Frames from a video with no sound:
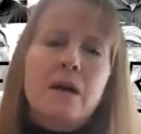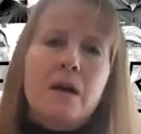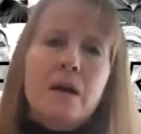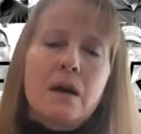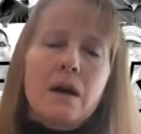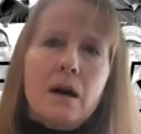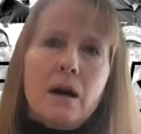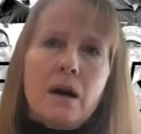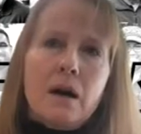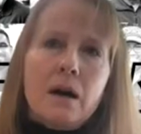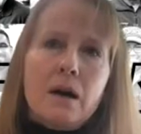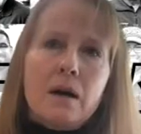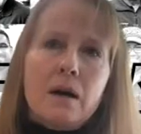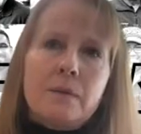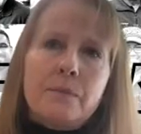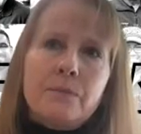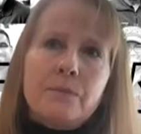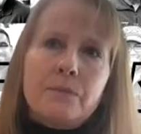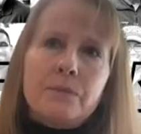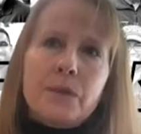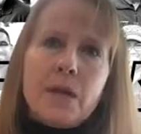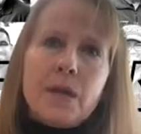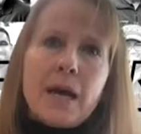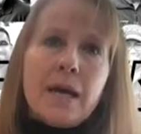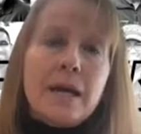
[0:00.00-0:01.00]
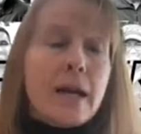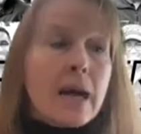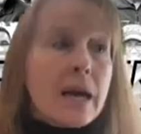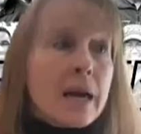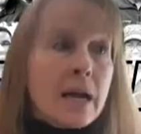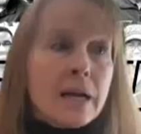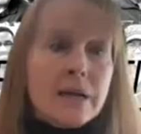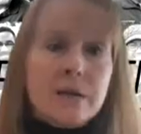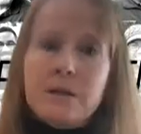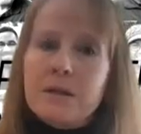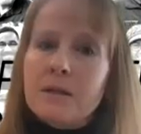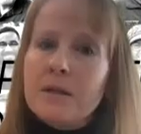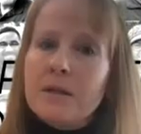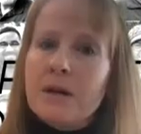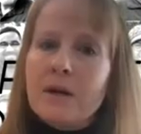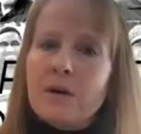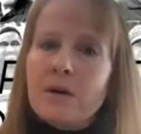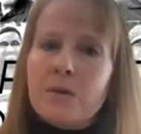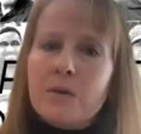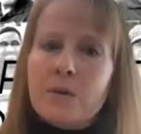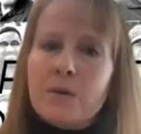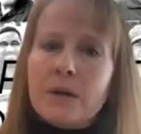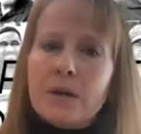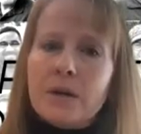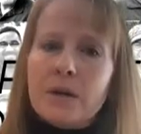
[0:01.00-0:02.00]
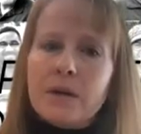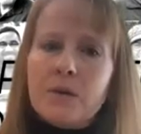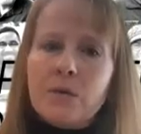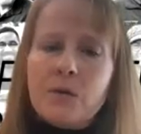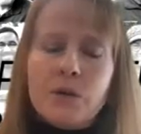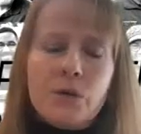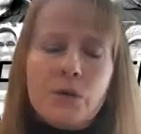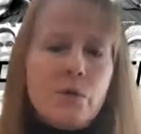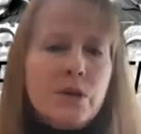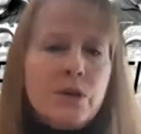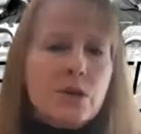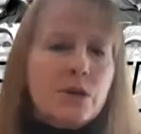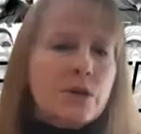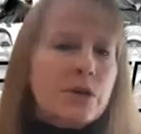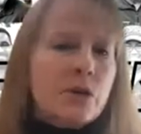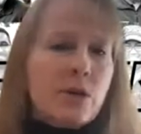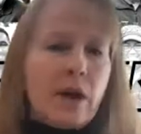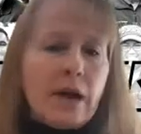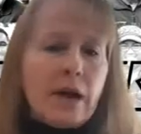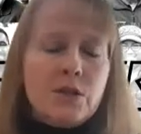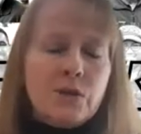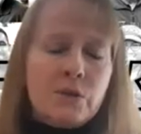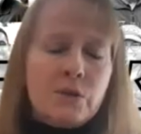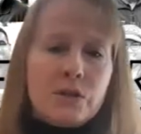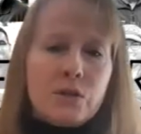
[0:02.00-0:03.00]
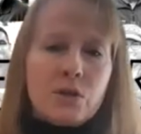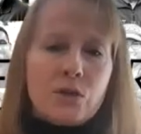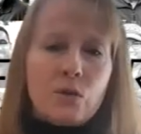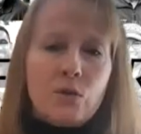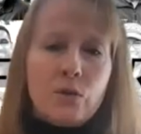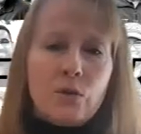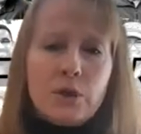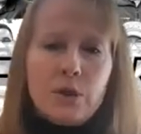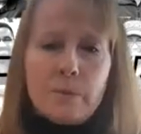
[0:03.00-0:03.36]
And I, when you're in graduate school,